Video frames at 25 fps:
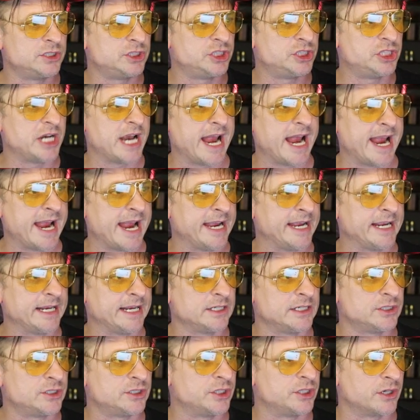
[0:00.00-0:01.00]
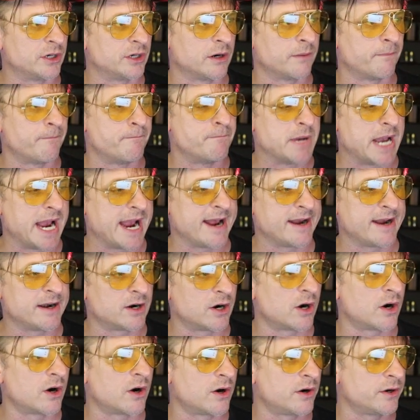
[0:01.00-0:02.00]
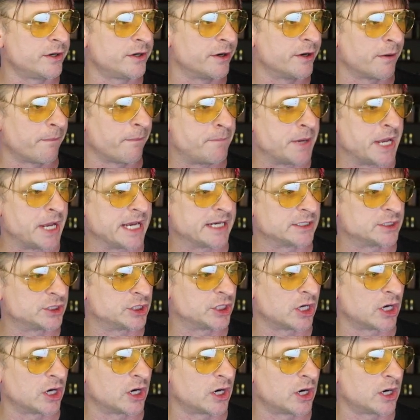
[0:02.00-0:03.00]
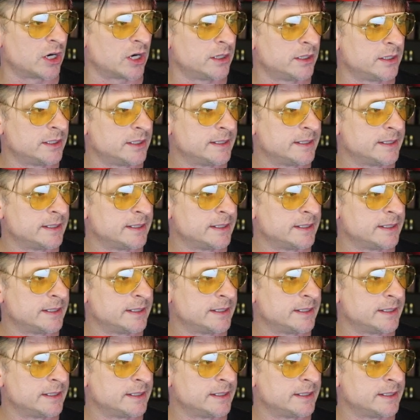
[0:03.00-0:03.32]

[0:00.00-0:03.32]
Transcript: change your banner, your picture,